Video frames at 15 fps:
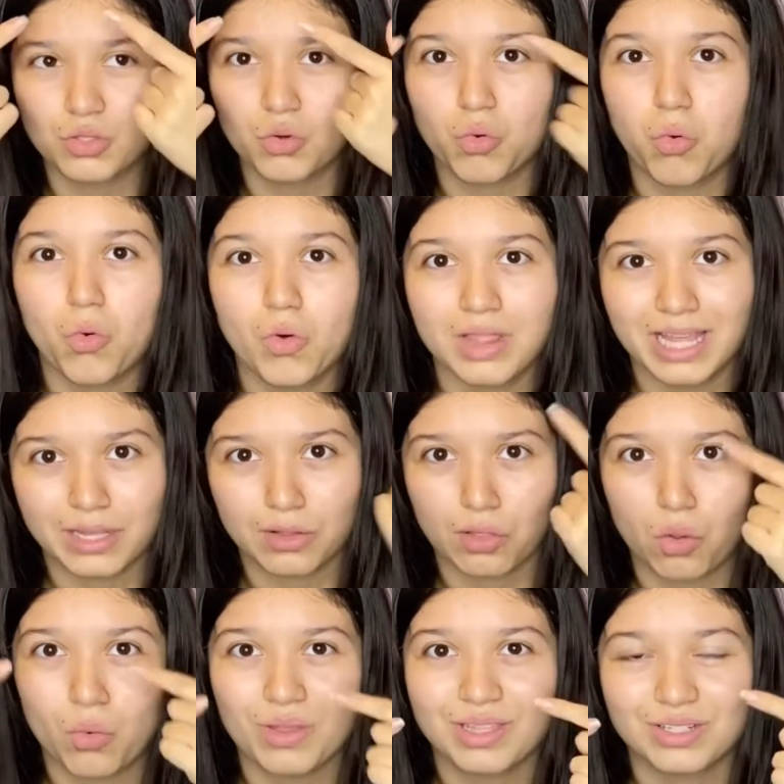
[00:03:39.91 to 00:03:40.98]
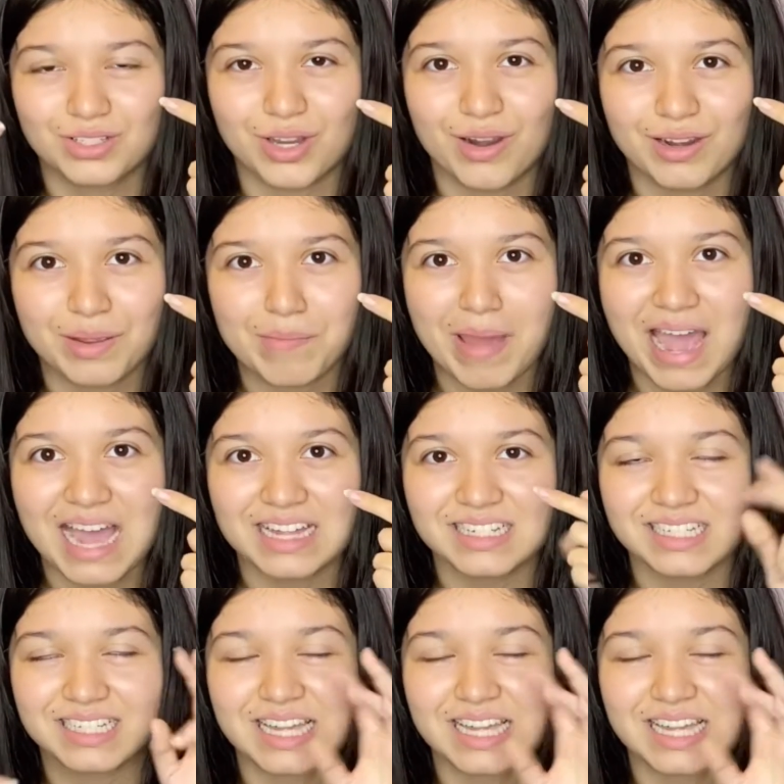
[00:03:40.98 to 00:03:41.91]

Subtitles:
cool like glow-in-the-dark masks.